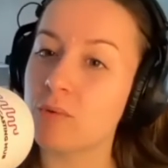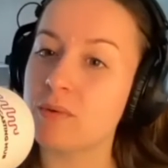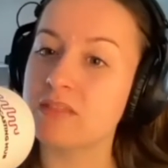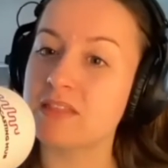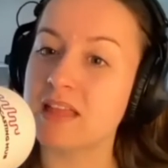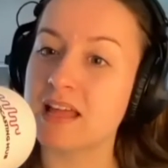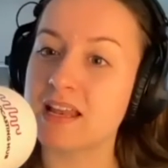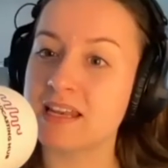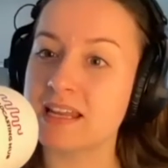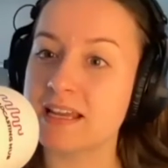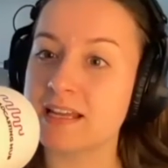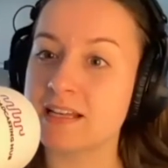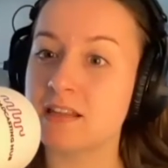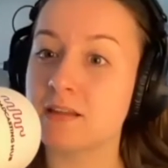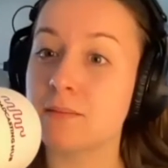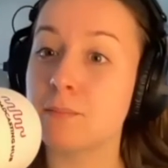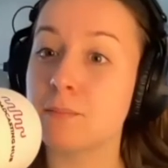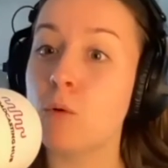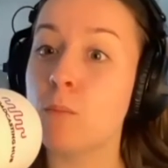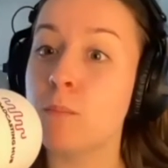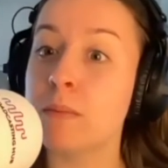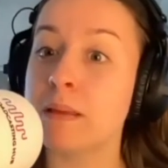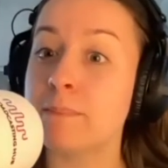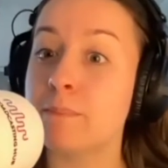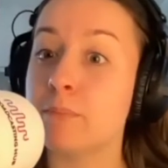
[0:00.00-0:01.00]
in their lead and the
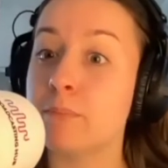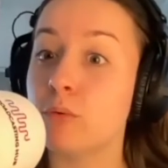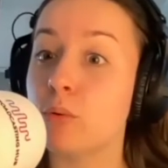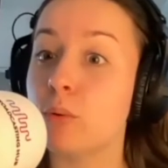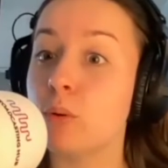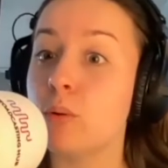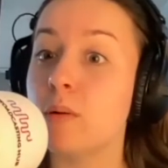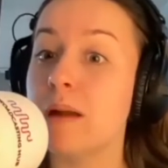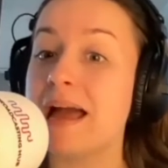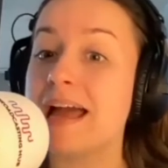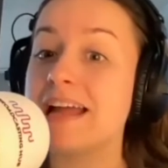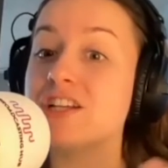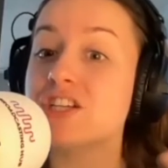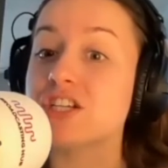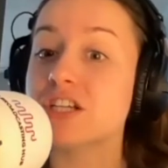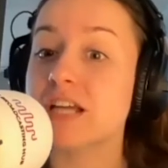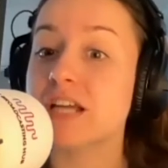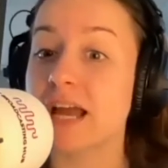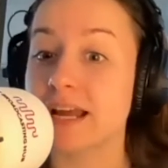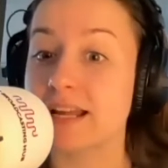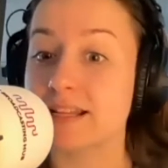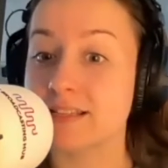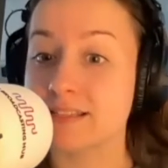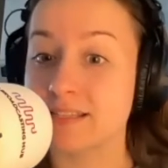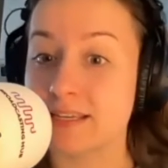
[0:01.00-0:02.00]
more people who are
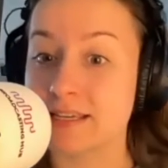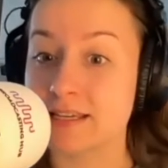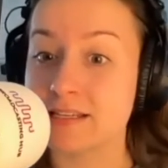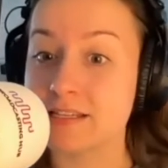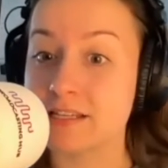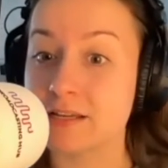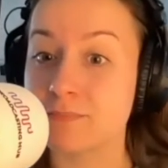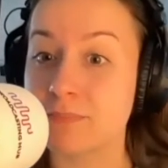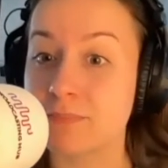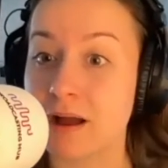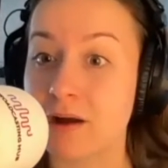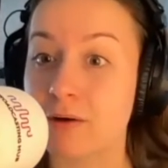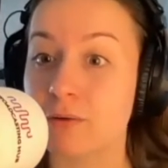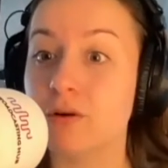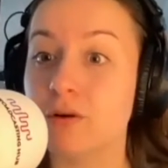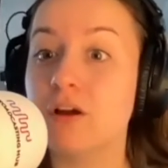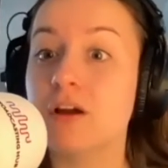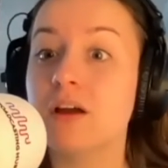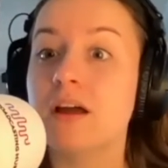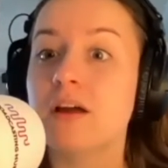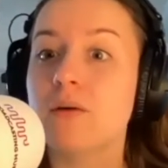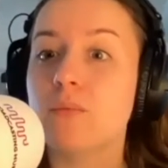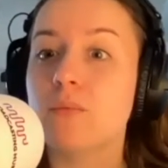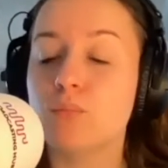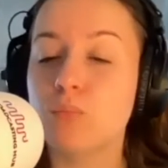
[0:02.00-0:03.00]
educated about
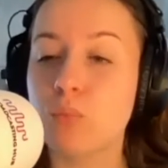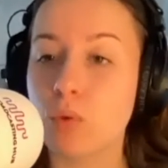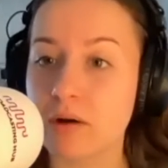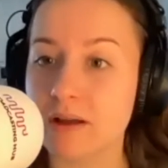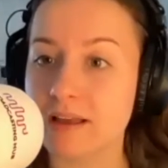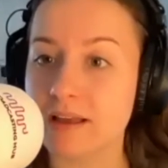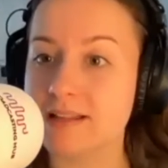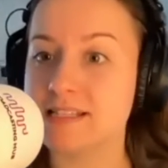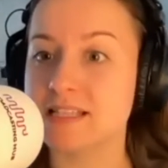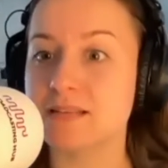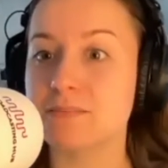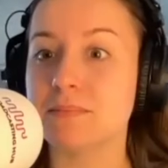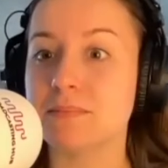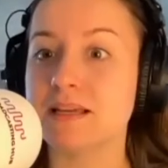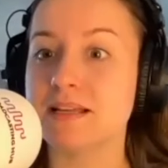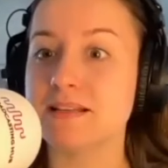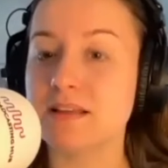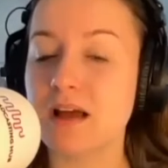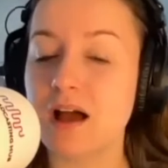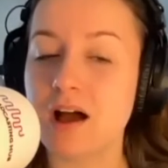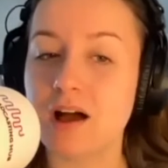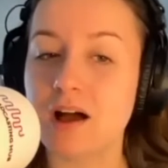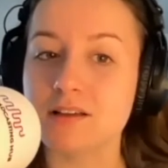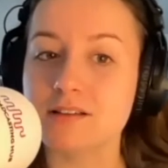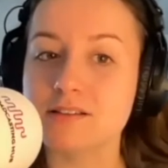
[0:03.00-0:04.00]
what eating meat
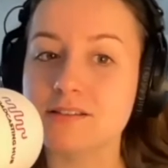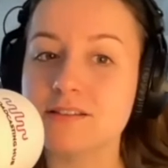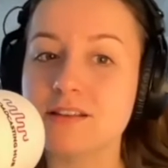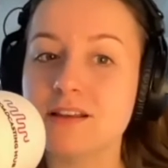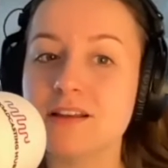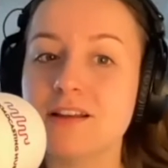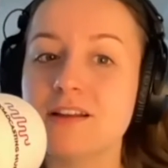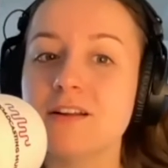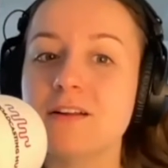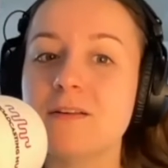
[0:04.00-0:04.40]
does,